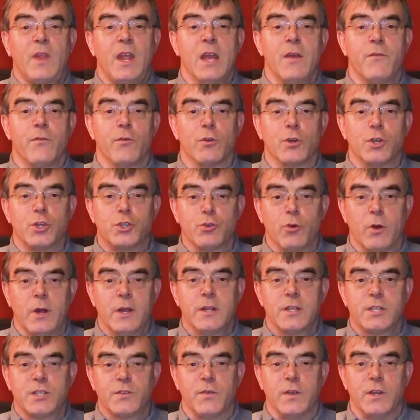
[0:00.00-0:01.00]
If you're
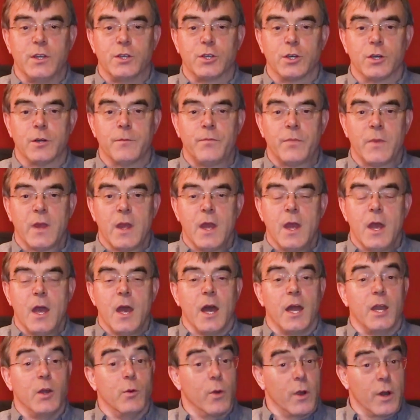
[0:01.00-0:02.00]
enjoying this feature
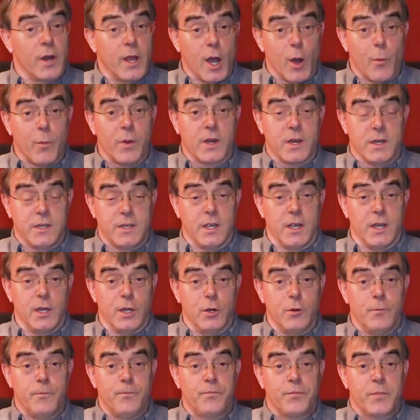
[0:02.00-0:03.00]
and you want to help it
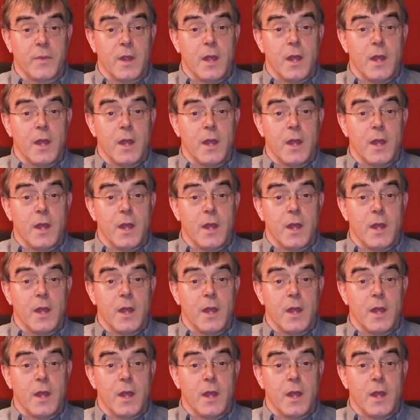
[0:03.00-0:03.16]
continue,